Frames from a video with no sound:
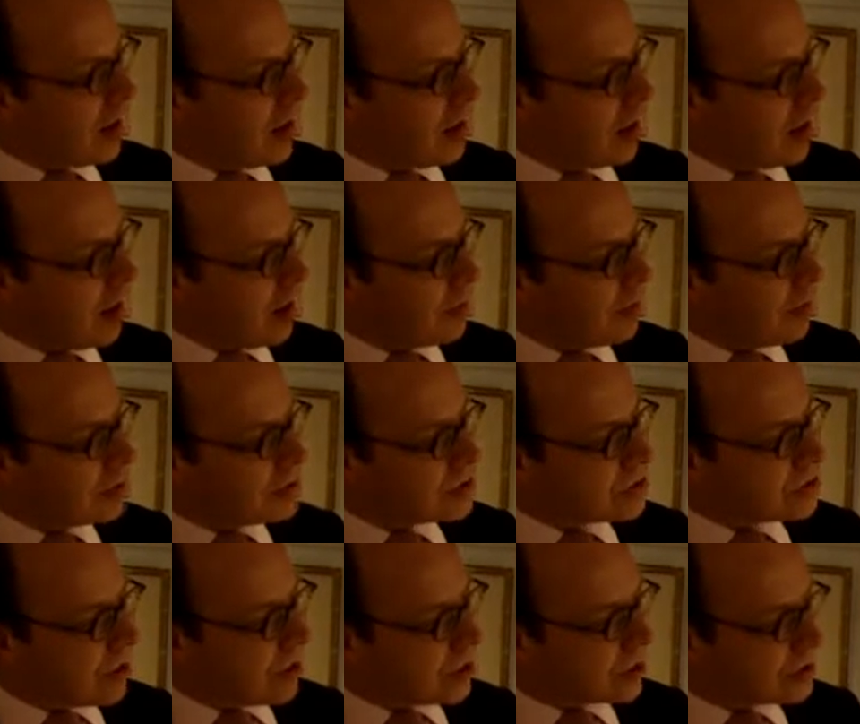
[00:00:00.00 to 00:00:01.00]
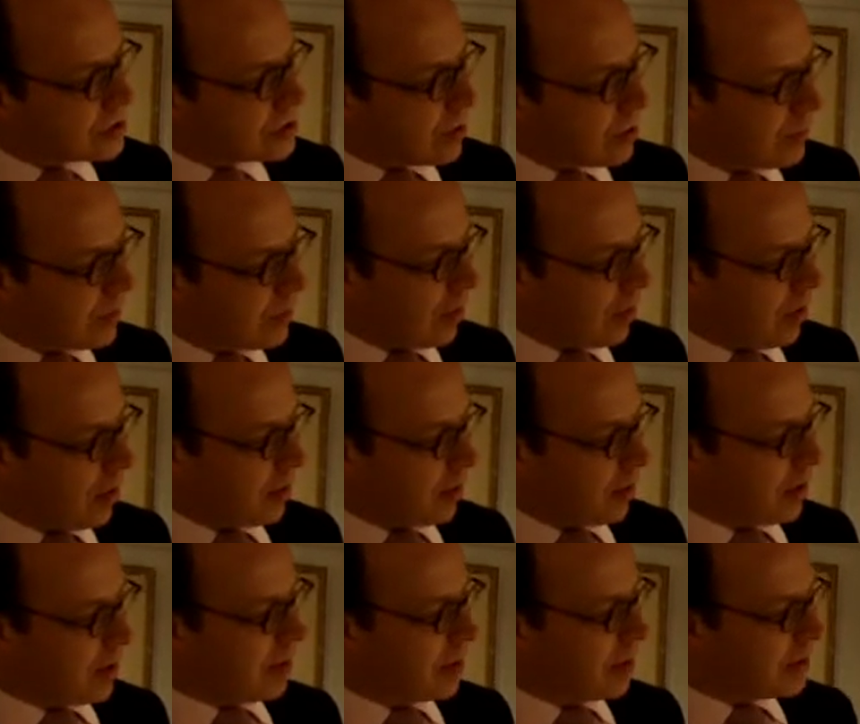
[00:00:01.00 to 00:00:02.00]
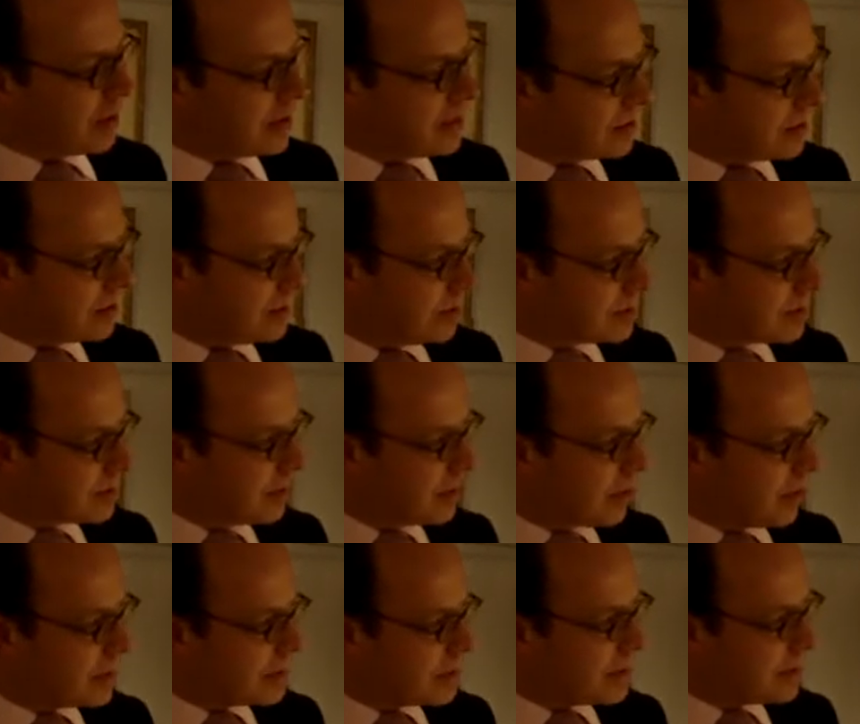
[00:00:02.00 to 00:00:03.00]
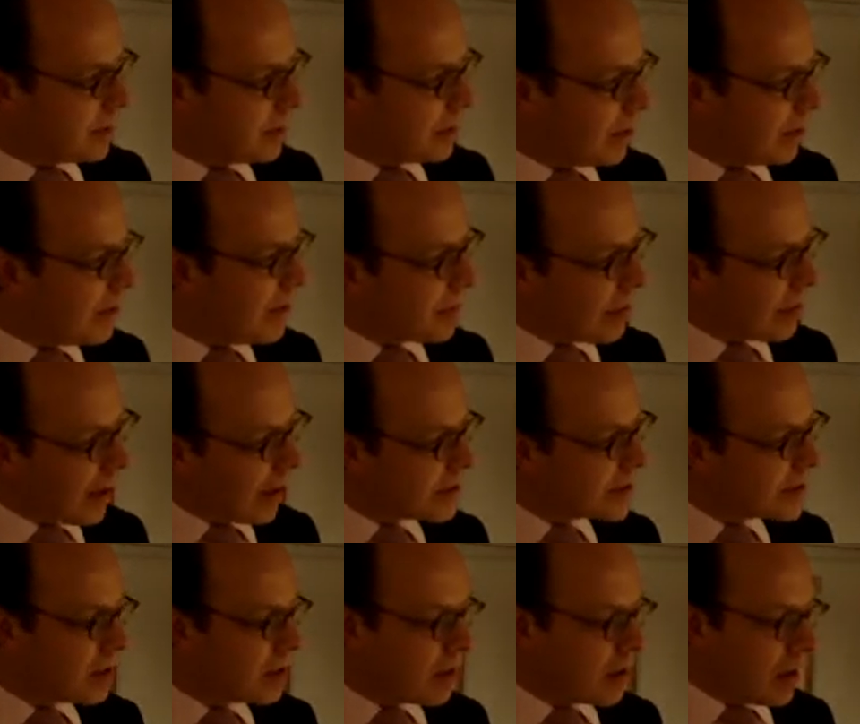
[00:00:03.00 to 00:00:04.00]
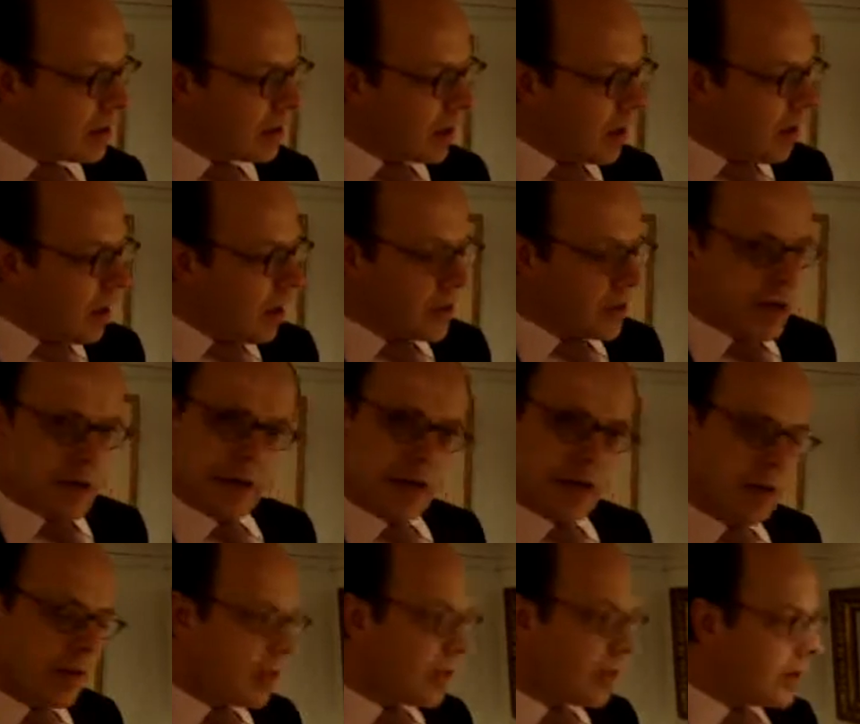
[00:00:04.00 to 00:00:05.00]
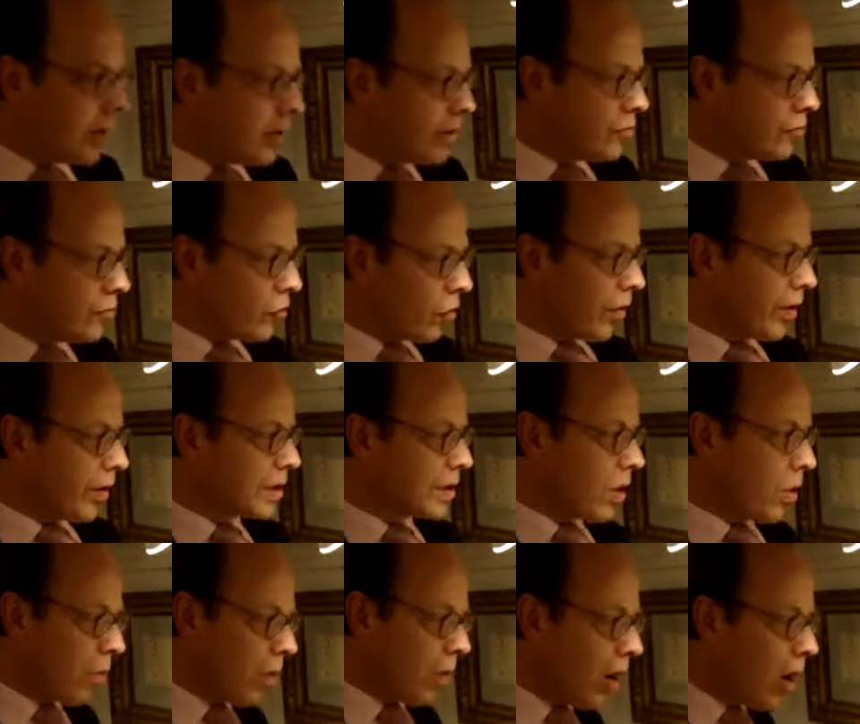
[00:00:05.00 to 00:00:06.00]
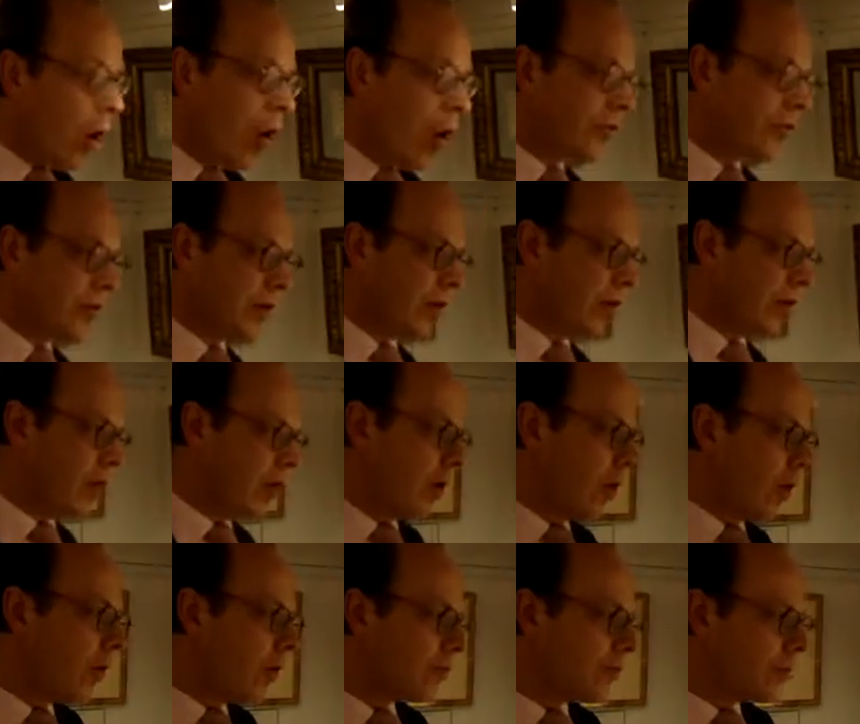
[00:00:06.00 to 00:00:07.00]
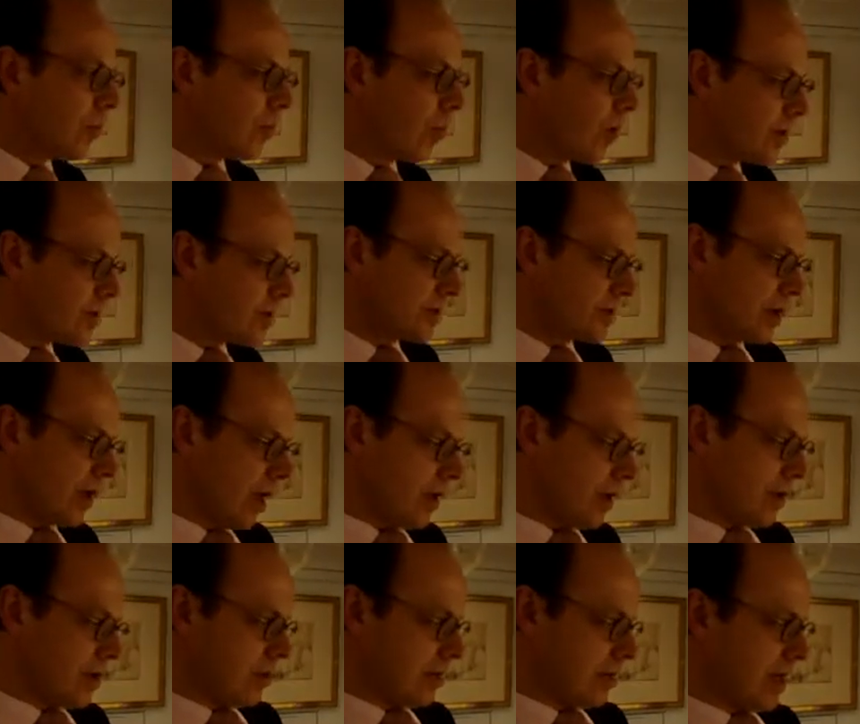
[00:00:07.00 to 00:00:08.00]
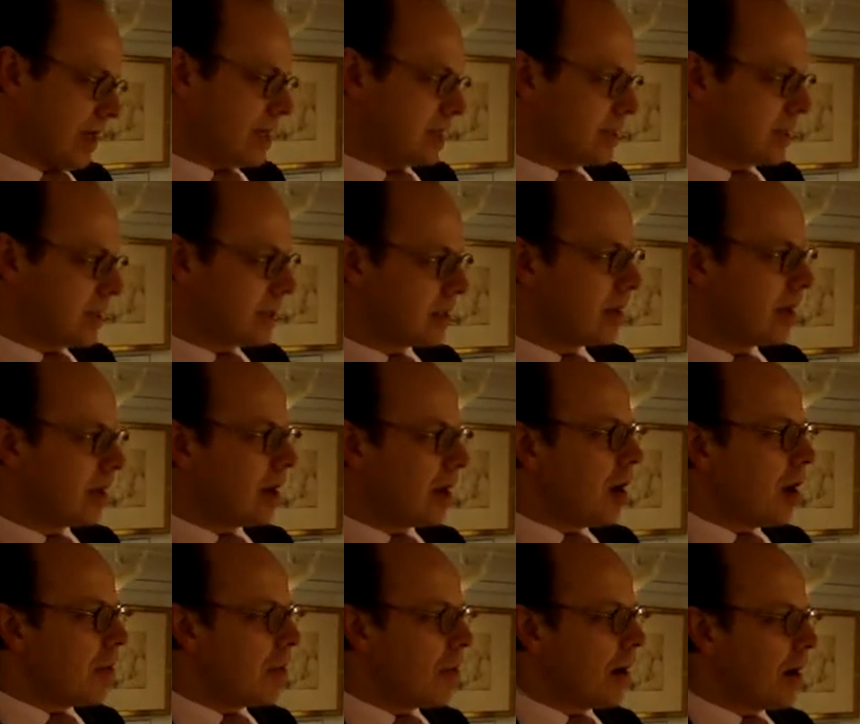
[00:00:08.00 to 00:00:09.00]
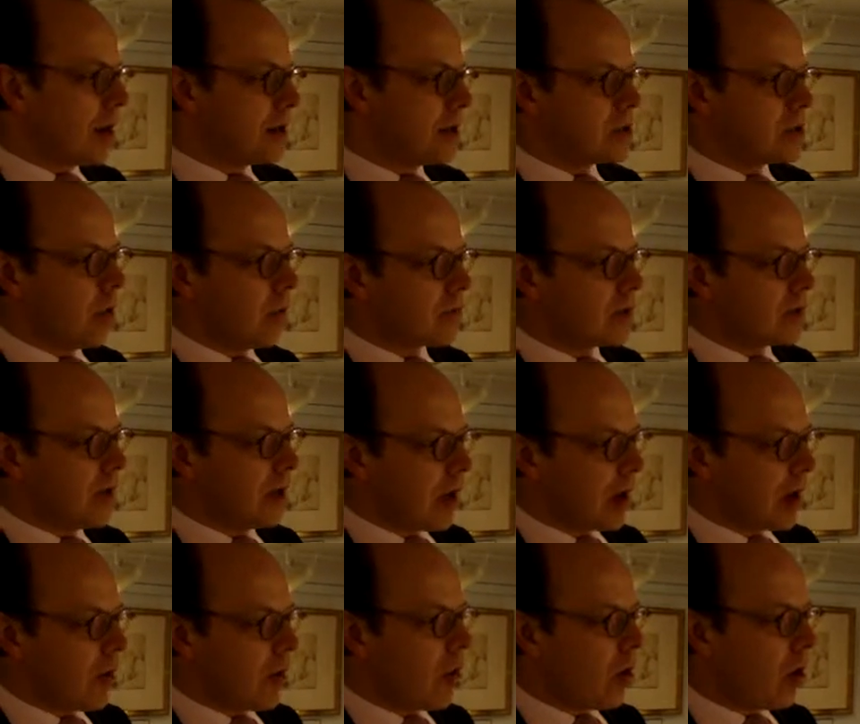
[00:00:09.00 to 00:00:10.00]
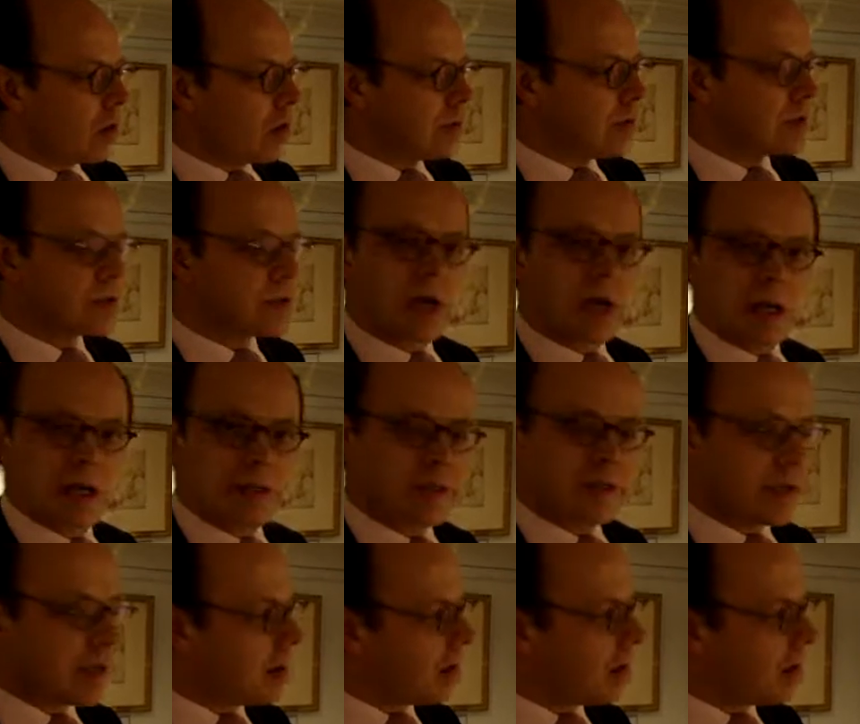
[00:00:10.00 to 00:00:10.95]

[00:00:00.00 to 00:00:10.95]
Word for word: uh, research so far uh, leads us to, to believe that. The, the drawings were often not often weren't signed or dated, but often you go on stylistic